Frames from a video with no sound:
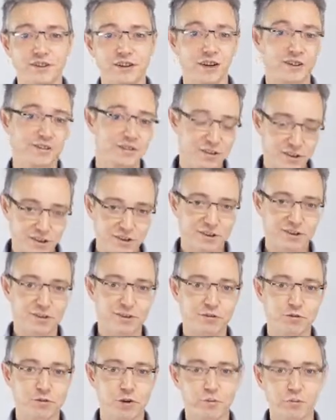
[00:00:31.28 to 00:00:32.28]
and this is
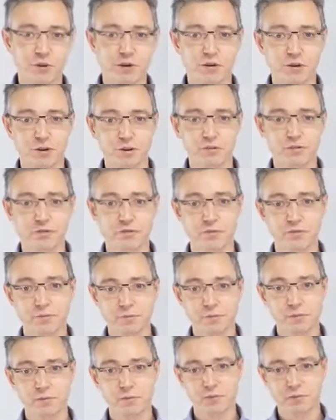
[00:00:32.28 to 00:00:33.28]
the topic of
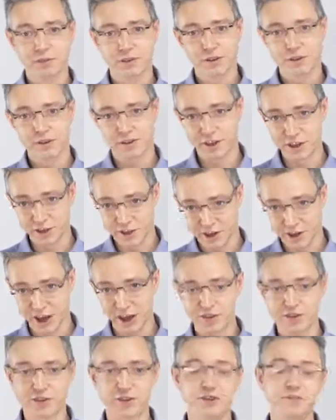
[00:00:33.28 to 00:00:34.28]
this
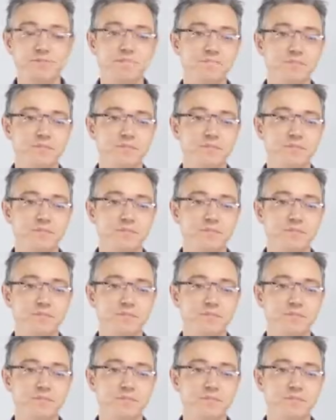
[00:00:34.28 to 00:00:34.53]
lecture.